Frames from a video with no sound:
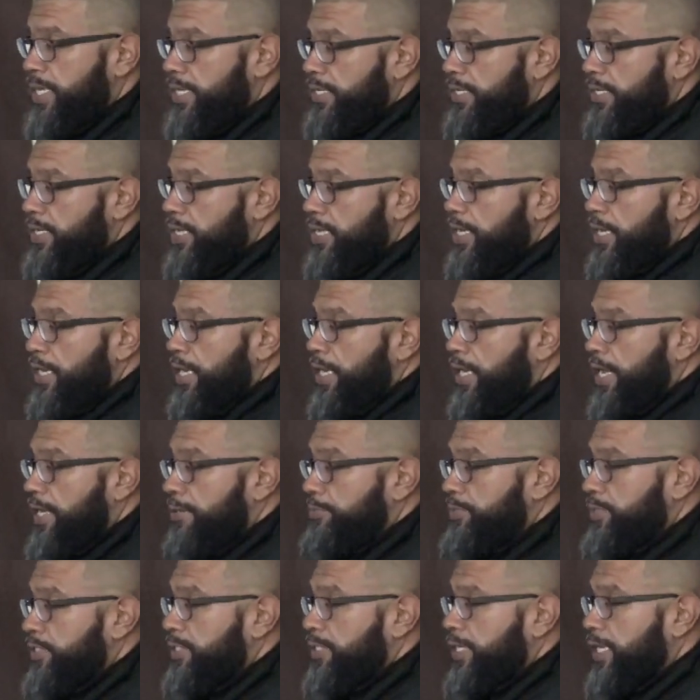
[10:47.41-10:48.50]
about it,
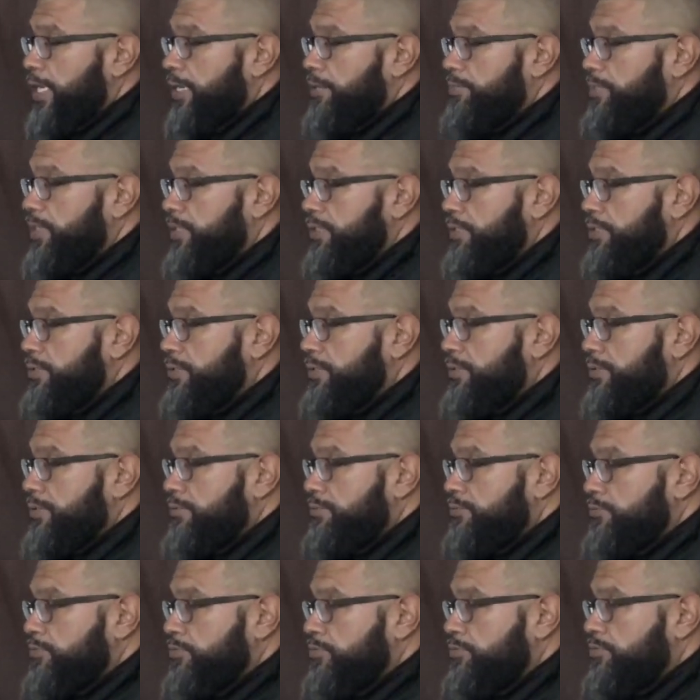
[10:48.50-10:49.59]
I would
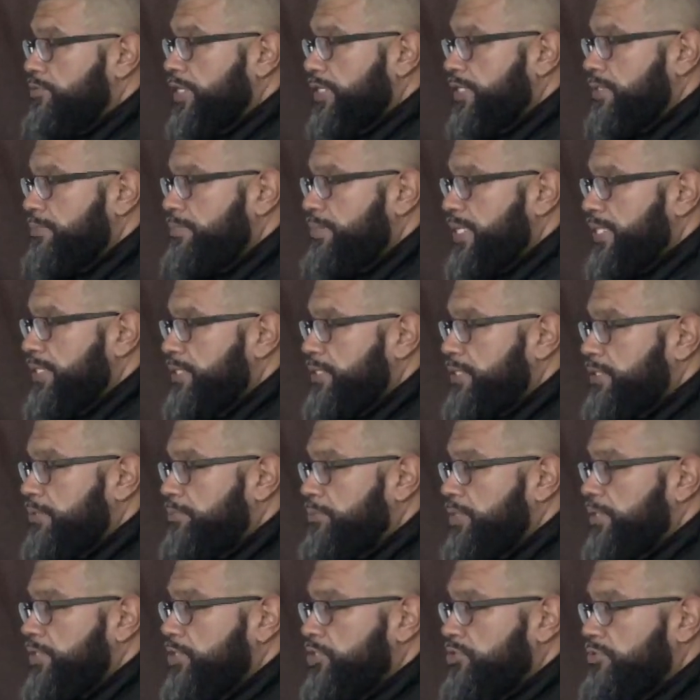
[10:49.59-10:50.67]
recommend
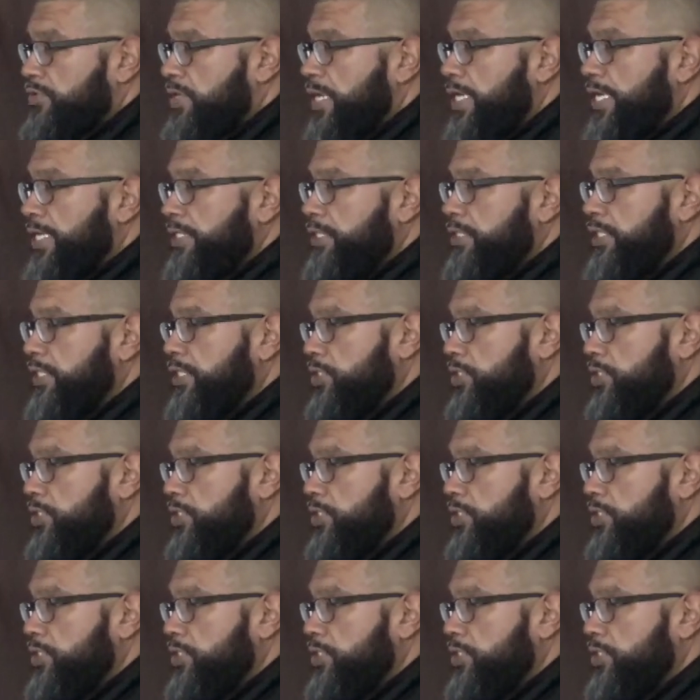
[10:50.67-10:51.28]
someone trying